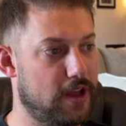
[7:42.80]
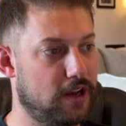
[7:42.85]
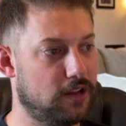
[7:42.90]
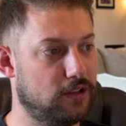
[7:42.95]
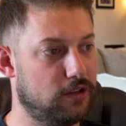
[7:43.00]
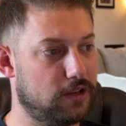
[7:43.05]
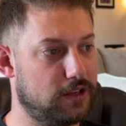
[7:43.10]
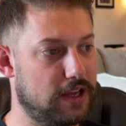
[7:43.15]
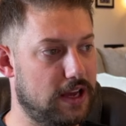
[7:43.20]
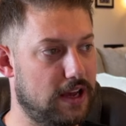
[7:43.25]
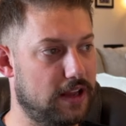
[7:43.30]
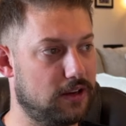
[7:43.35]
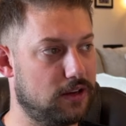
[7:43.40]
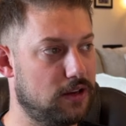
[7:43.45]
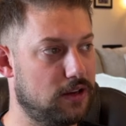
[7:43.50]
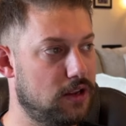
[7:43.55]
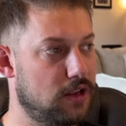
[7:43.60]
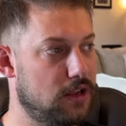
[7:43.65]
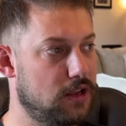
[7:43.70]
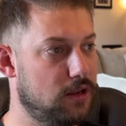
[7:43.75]
we go ahead and look
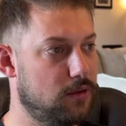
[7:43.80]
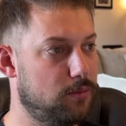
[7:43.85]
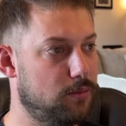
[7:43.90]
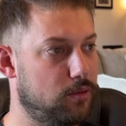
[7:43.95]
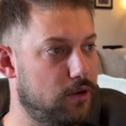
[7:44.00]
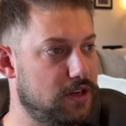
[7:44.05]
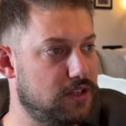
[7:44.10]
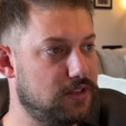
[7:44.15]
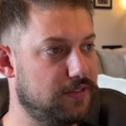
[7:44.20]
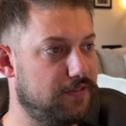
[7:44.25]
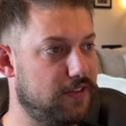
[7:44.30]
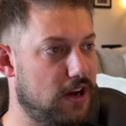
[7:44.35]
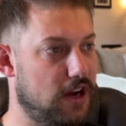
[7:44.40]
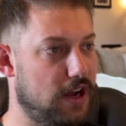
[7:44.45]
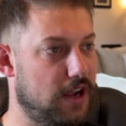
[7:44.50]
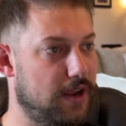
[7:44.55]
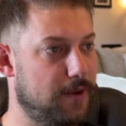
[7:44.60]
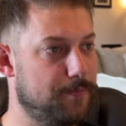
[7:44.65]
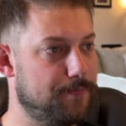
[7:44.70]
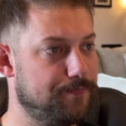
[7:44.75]
at
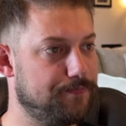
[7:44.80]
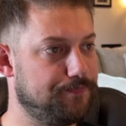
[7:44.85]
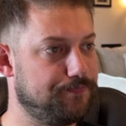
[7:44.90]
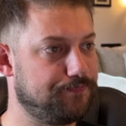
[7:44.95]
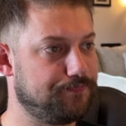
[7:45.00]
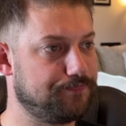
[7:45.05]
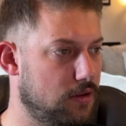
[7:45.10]
Printify,